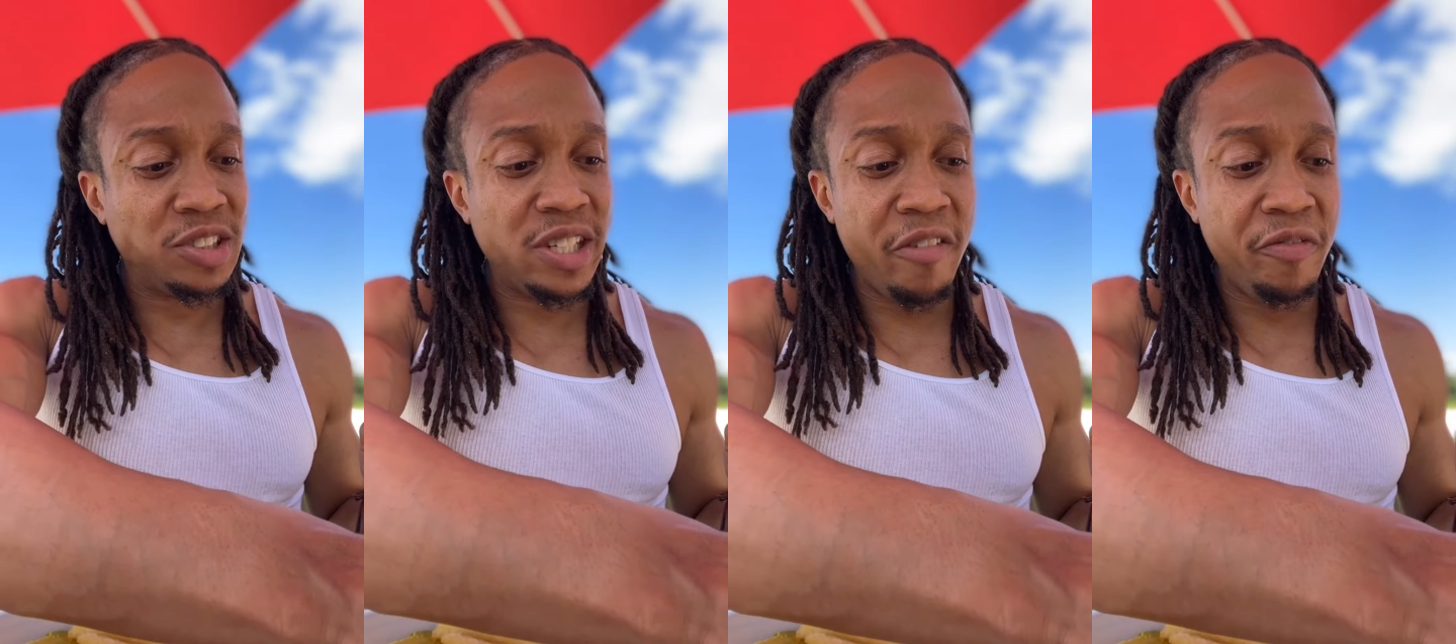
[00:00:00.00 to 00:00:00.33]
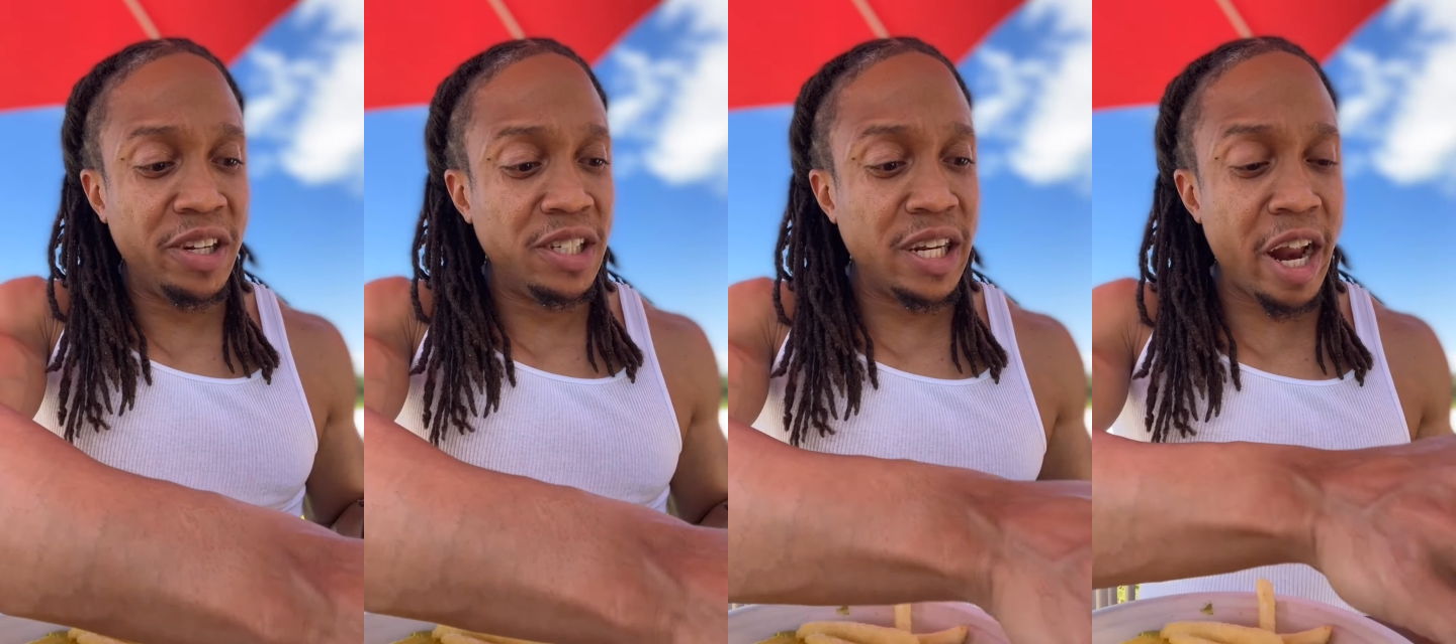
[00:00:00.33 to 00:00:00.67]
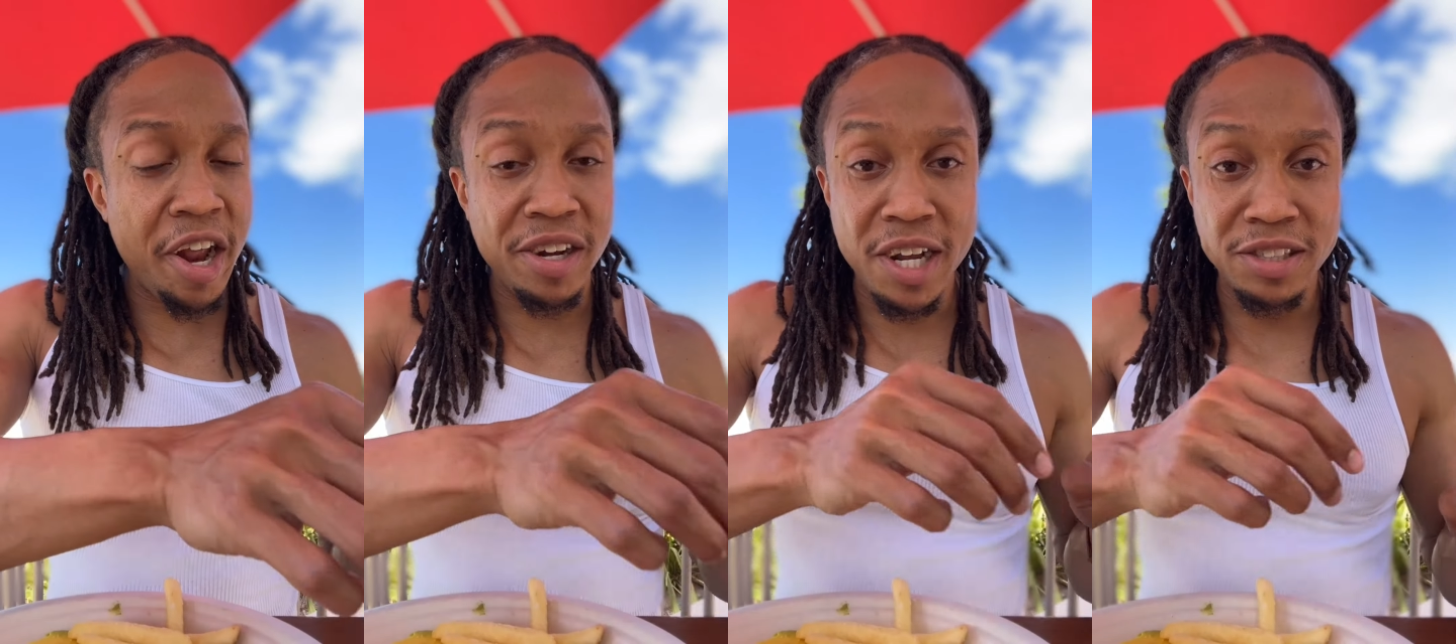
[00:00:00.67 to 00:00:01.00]
definitely
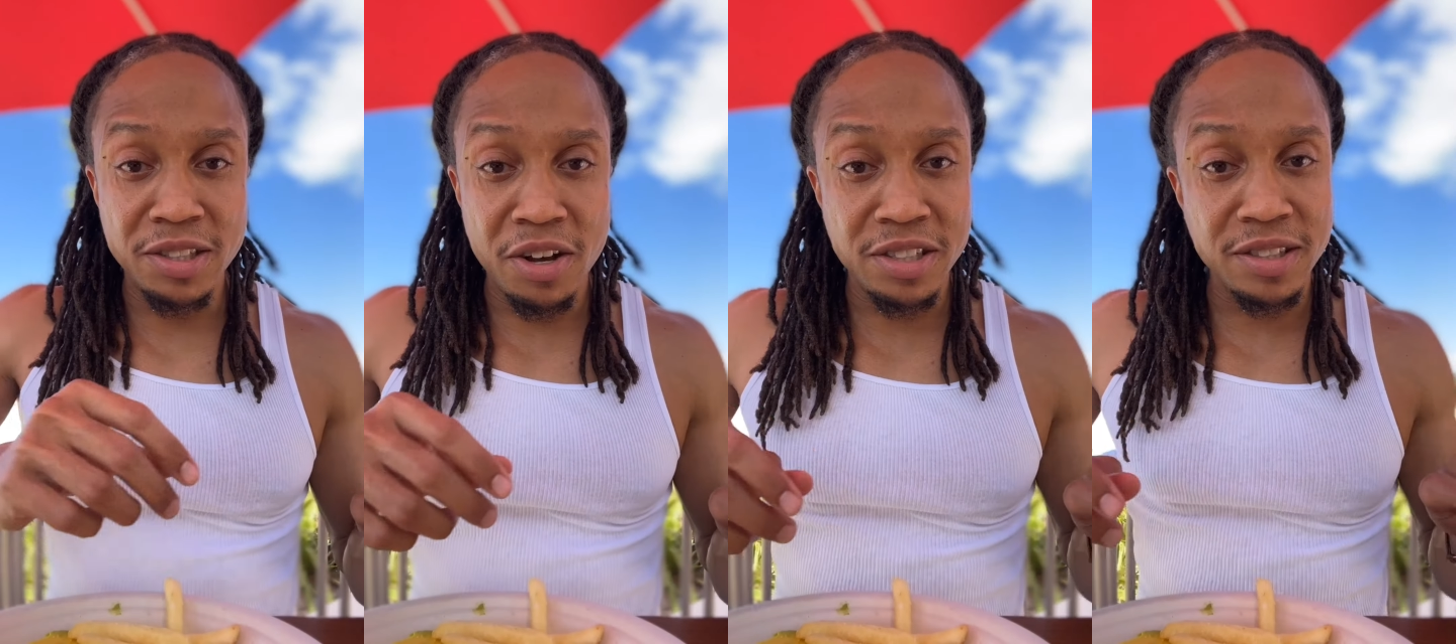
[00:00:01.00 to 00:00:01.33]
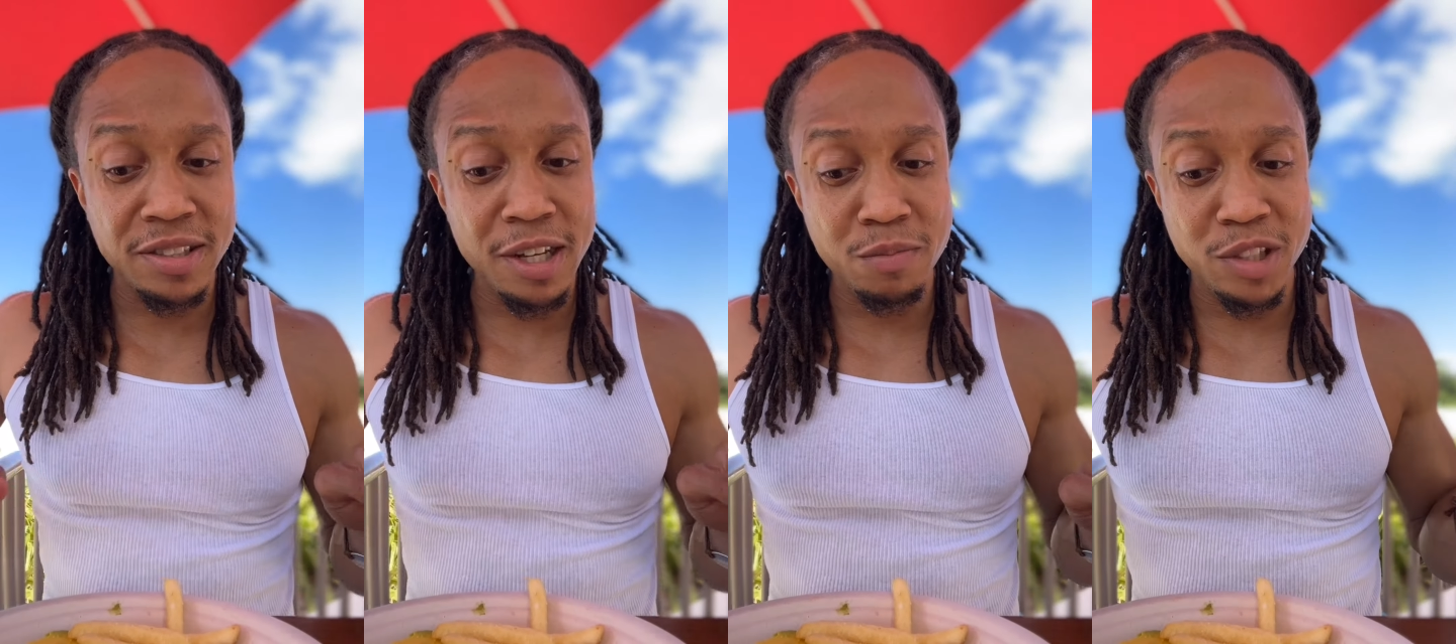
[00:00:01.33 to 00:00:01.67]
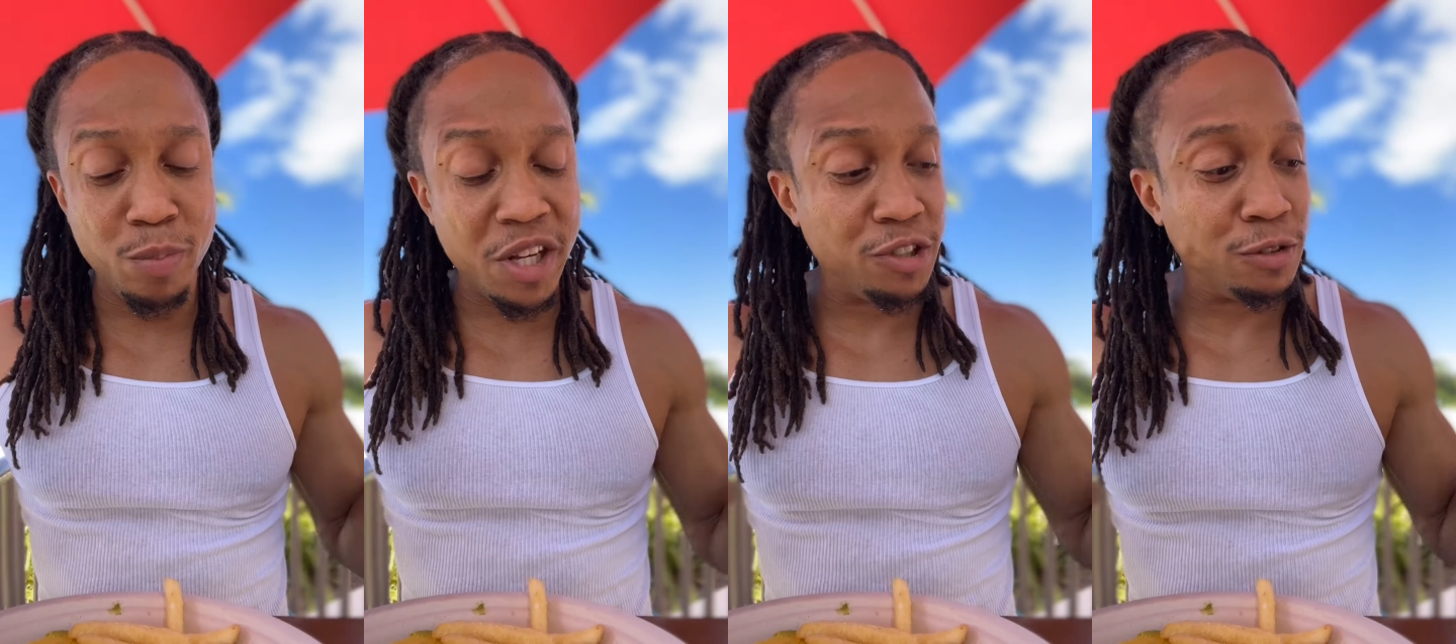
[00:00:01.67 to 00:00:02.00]
that. That sauce is something
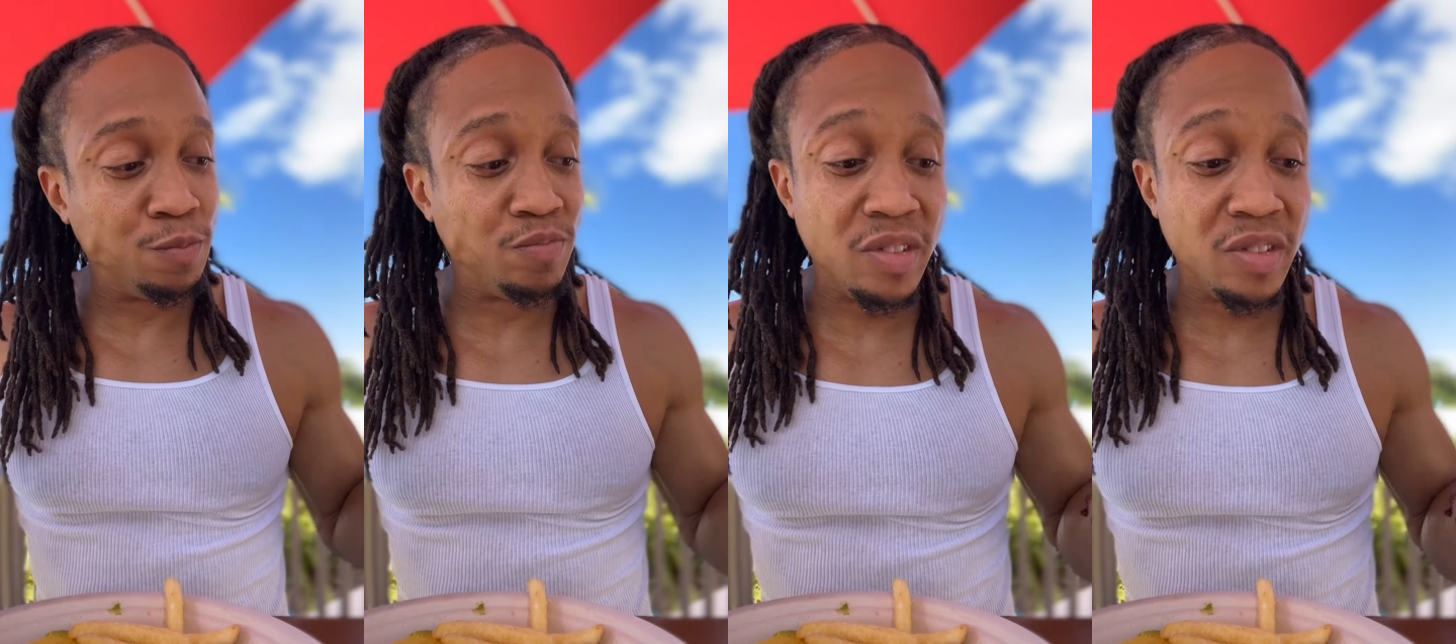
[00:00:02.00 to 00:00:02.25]
special.